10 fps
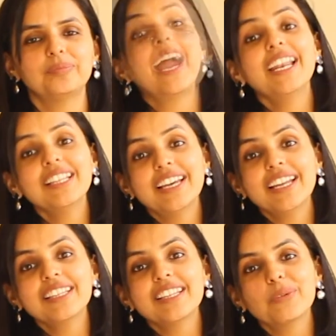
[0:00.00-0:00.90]
And
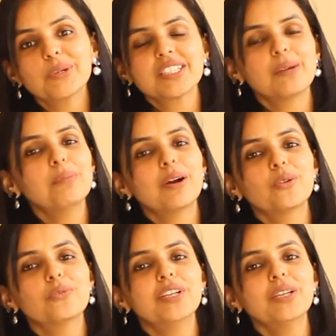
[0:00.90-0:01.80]
then there was some part
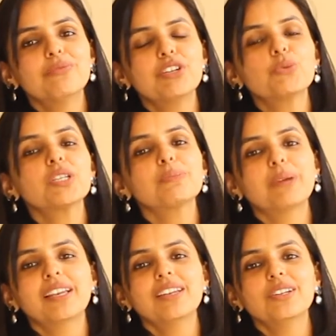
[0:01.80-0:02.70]
of it which was
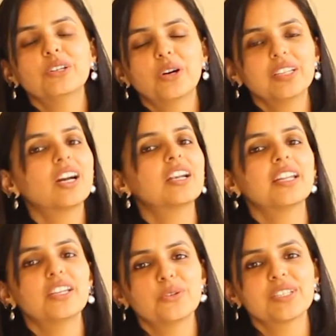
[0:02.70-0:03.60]
spent on
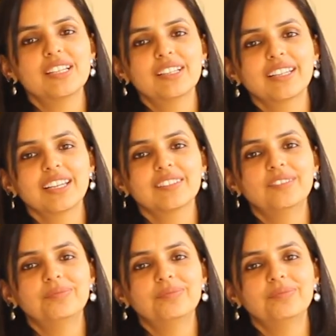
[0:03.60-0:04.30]
continuous learning.